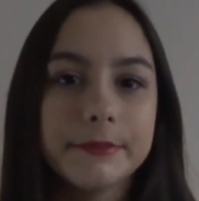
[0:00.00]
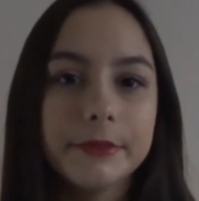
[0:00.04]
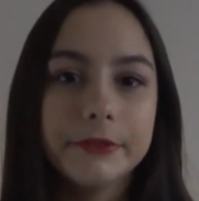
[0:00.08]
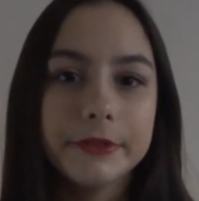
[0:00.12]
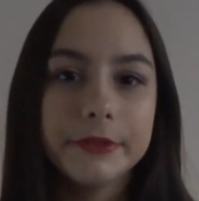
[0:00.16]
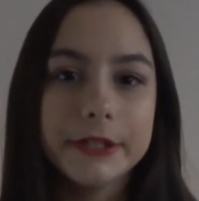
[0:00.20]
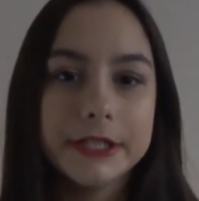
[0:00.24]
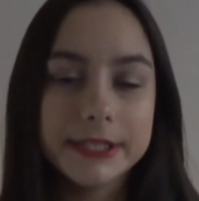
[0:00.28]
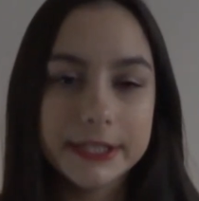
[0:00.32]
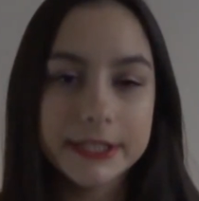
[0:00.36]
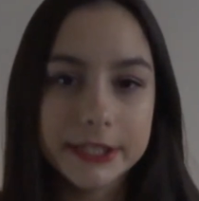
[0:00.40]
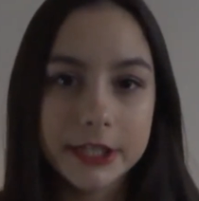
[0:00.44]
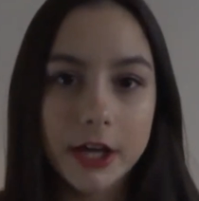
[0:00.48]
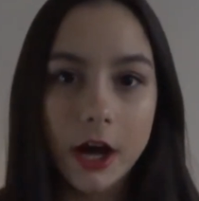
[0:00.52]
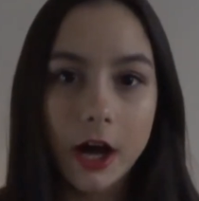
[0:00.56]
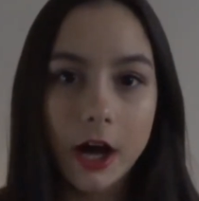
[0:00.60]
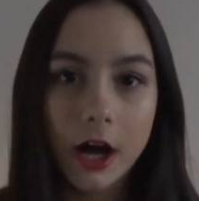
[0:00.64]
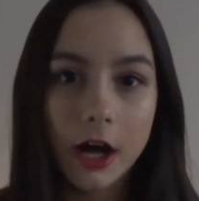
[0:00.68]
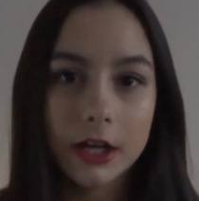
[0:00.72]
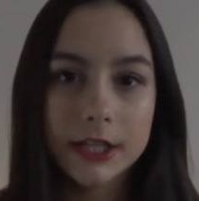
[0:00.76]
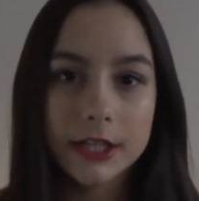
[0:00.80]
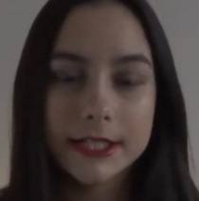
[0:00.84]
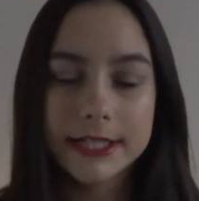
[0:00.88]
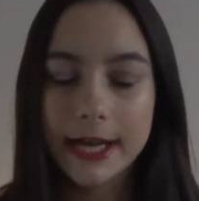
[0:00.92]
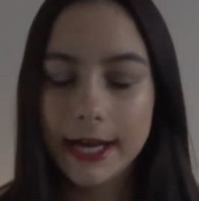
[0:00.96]
Moritz
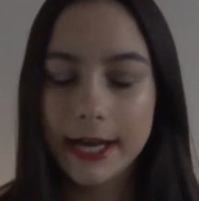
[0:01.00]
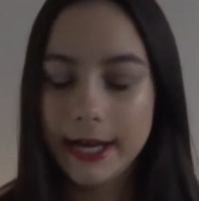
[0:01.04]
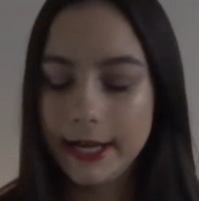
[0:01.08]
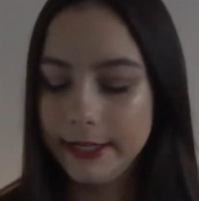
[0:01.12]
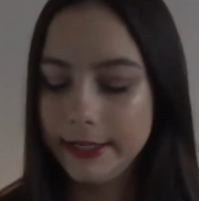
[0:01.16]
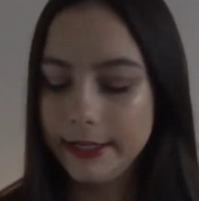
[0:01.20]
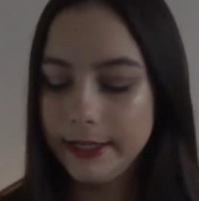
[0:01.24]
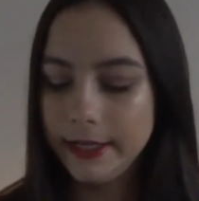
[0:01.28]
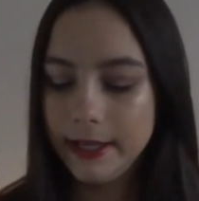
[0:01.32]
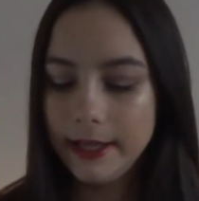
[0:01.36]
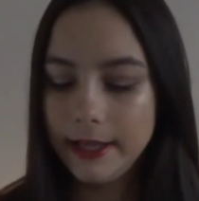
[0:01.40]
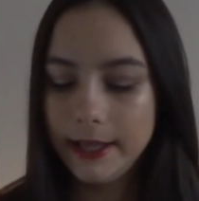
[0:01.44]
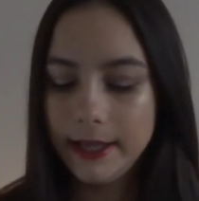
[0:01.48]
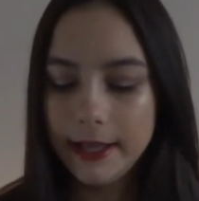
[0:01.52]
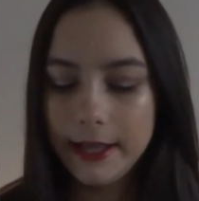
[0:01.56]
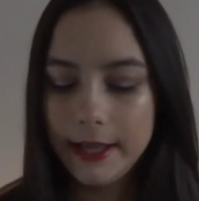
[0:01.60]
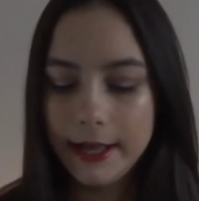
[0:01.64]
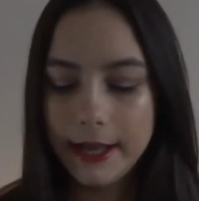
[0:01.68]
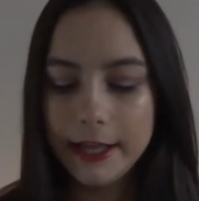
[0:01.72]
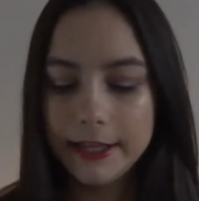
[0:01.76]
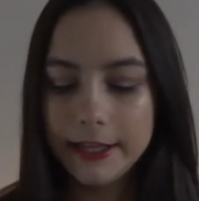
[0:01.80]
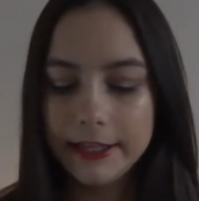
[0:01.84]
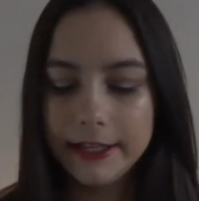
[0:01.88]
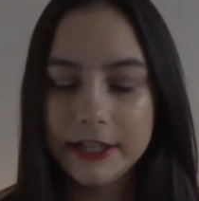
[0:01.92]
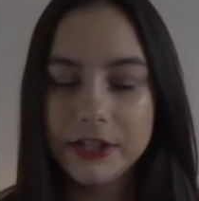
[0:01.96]
Dark Tan,
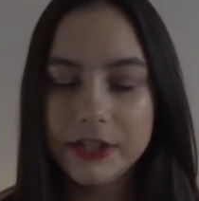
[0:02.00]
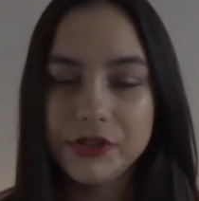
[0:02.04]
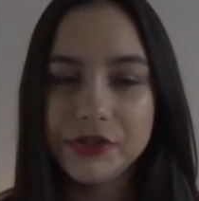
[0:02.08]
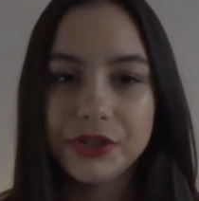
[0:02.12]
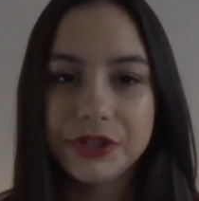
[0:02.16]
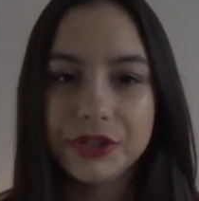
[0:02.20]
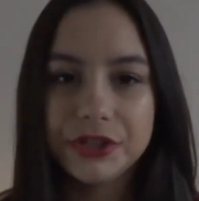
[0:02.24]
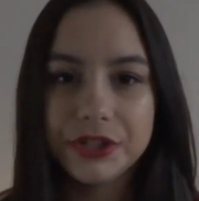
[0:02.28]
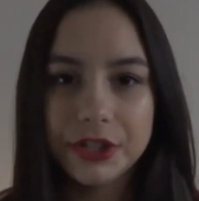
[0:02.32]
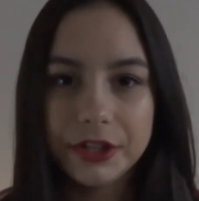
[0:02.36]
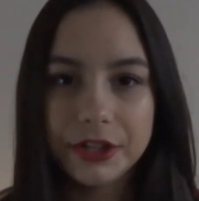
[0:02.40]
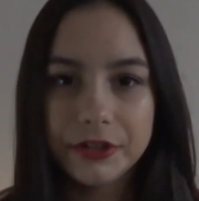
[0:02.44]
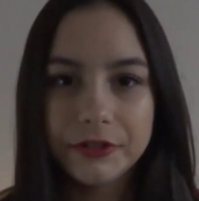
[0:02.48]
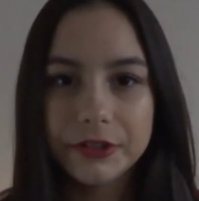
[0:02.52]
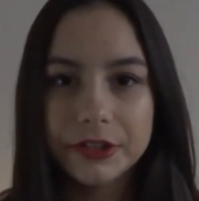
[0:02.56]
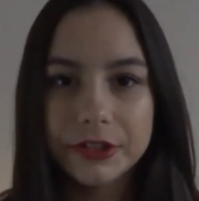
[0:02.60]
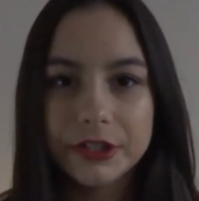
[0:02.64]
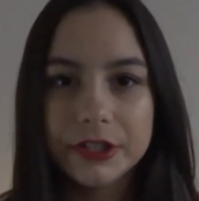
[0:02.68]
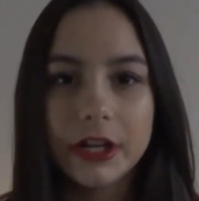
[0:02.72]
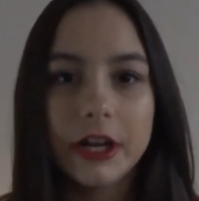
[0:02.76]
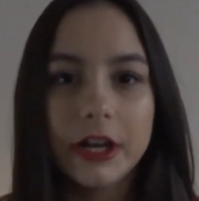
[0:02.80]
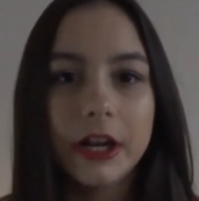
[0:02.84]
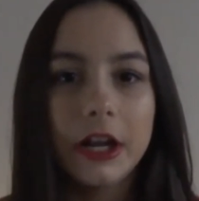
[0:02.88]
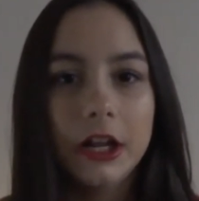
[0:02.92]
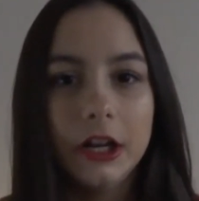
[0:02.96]
and that is so
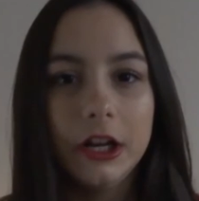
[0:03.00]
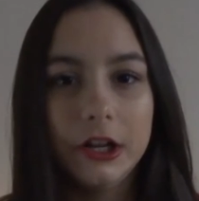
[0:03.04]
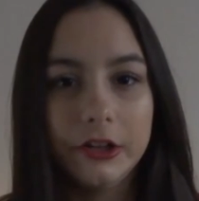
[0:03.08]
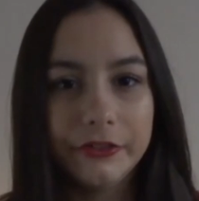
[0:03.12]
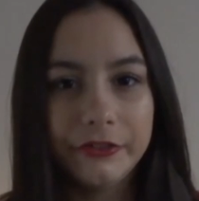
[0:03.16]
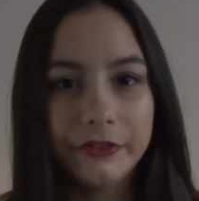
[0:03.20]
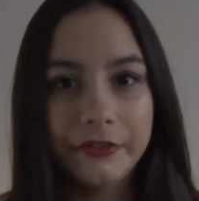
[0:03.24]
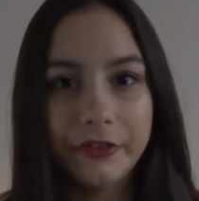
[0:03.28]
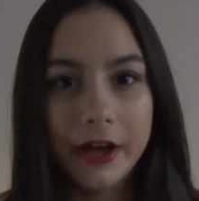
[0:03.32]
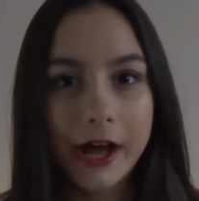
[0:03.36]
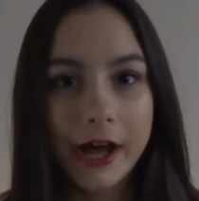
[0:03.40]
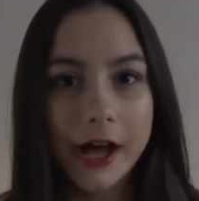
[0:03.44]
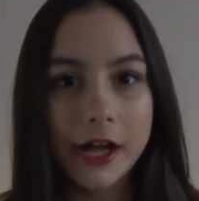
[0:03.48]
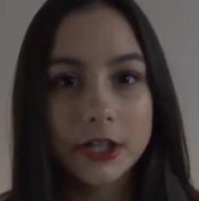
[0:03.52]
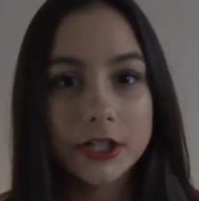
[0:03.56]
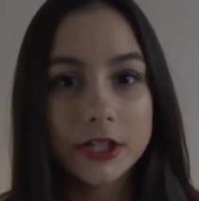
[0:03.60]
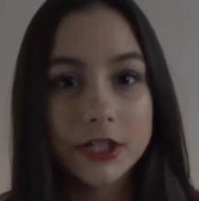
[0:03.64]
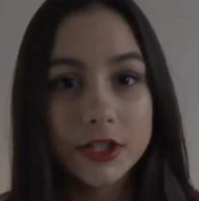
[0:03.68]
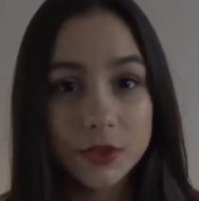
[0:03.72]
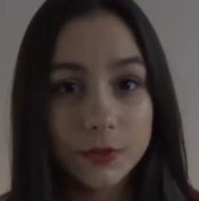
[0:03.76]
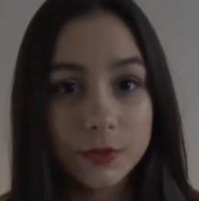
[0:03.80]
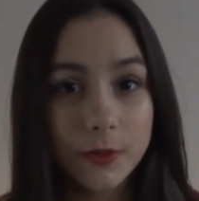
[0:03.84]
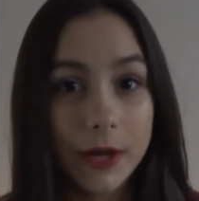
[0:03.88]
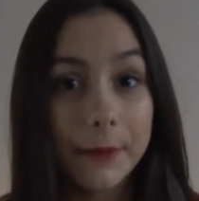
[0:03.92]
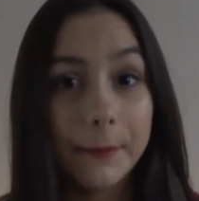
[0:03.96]
good, and I love that, and I
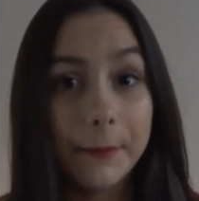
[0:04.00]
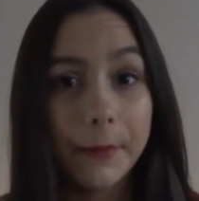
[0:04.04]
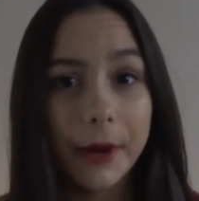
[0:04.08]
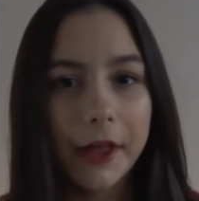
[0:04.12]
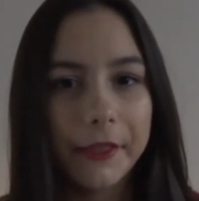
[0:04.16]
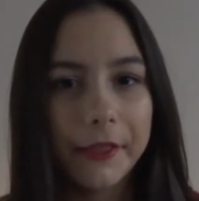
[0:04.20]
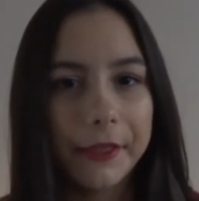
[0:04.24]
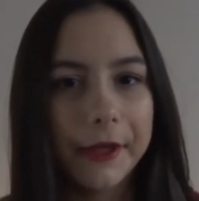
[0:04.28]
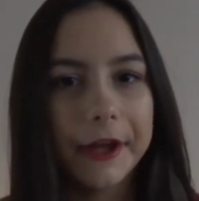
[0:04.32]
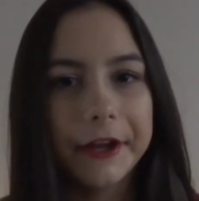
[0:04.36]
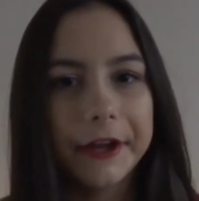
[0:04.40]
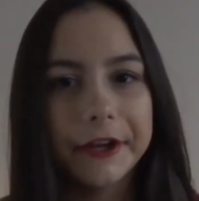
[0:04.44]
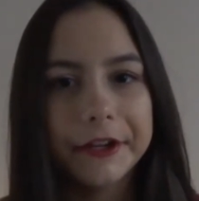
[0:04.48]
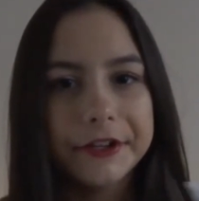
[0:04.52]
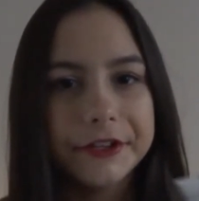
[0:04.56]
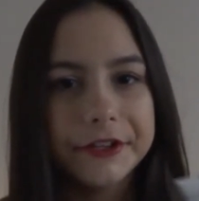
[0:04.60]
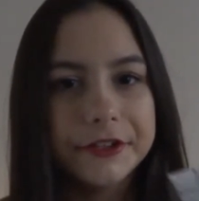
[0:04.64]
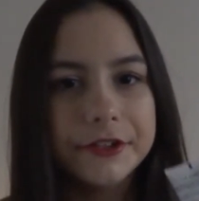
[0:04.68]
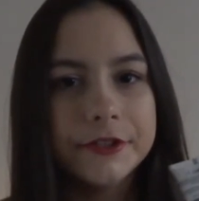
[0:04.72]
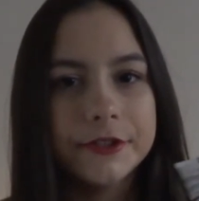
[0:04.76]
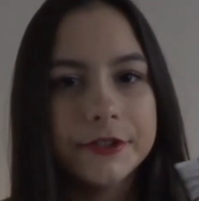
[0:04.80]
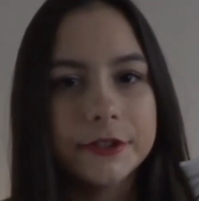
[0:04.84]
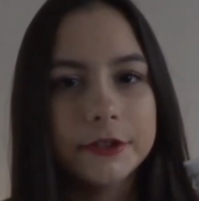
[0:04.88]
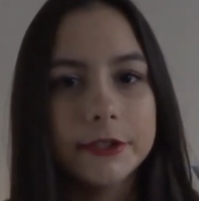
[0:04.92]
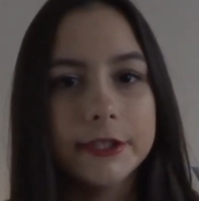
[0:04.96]
swear by that, and I
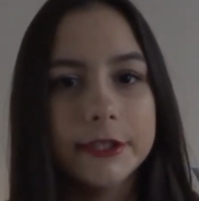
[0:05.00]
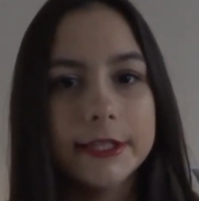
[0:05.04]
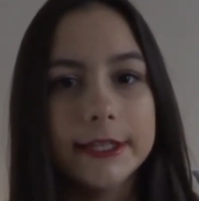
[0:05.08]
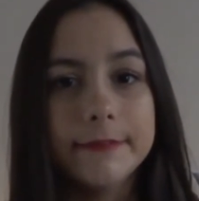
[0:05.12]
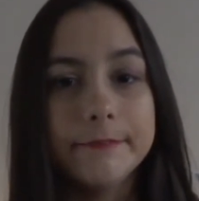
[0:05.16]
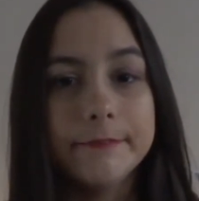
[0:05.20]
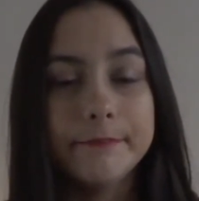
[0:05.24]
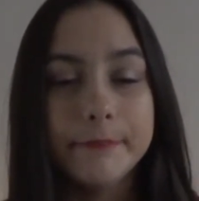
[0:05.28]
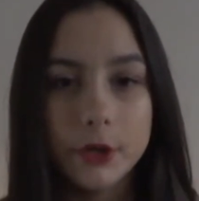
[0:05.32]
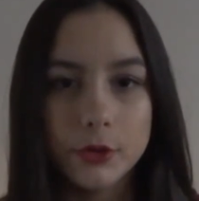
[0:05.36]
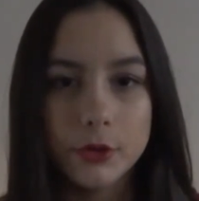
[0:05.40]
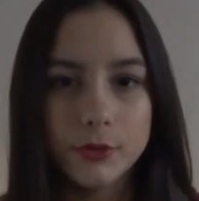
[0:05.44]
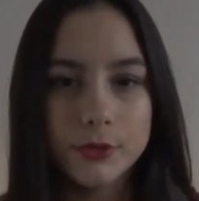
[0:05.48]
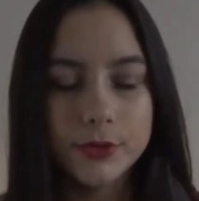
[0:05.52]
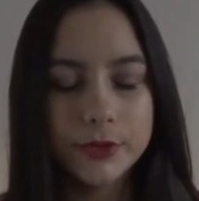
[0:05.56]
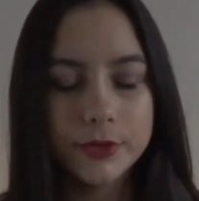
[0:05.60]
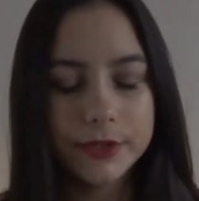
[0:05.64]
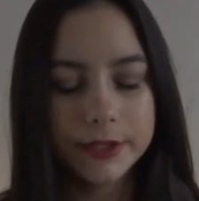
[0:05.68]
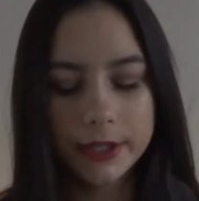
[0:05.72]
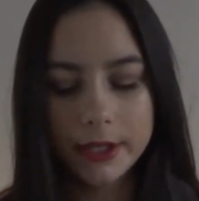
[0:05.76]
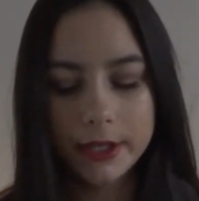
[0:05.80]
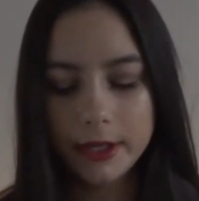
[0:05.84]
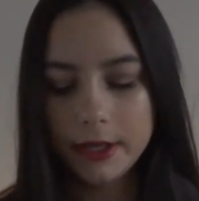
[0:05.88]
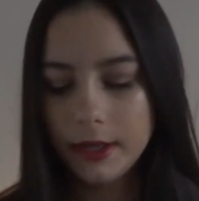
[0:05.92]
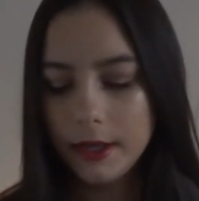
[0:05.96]
use the
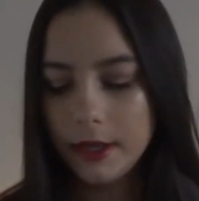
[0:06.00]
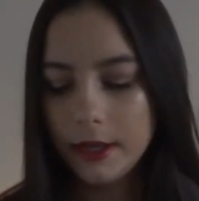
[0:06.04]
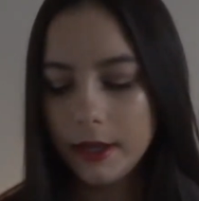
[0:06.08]
mousse.